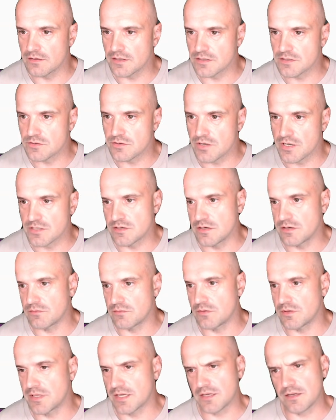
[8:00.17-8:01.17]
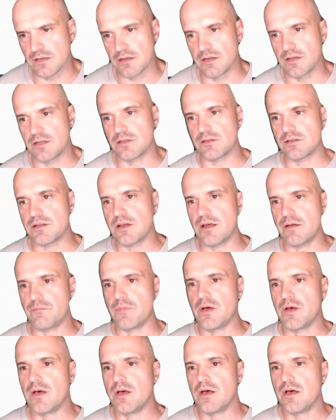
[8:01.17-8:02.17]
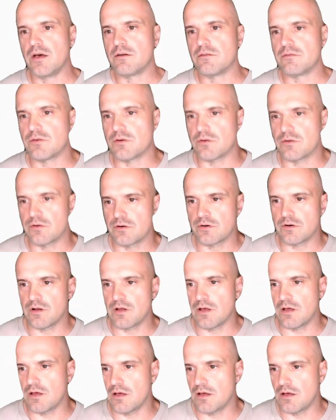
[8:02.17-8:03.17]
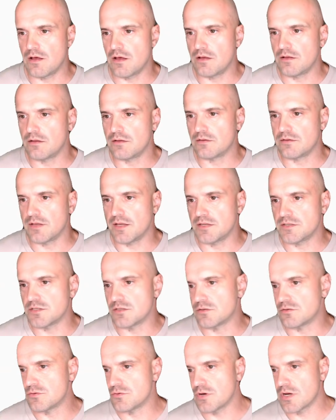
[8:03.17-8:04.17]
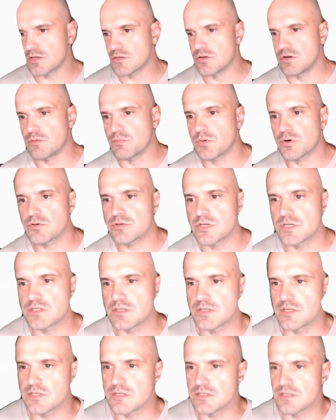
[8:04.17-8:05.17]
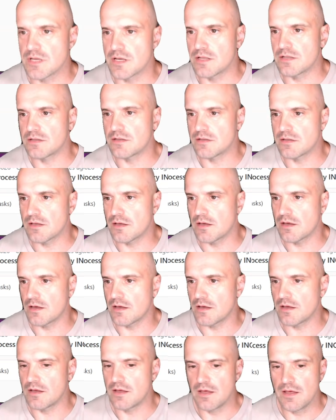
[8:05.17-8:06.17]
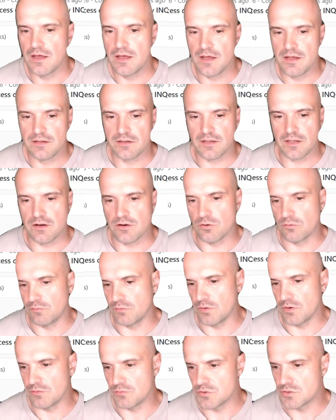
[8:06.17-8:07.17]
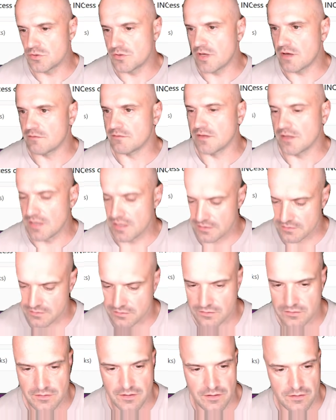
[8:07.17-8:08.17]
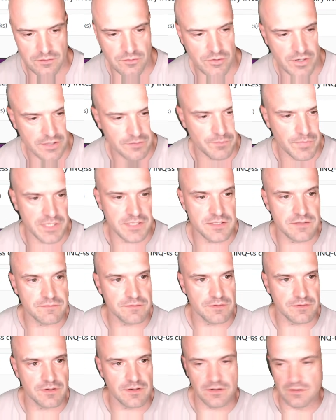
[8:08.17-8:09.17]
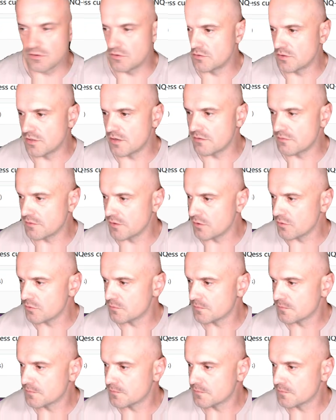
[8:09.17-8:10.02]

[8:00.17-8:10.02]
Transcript: extraction, it will take a little time for the agent to actually process this, and then hopefully we should have like the correct prices on the RFQ.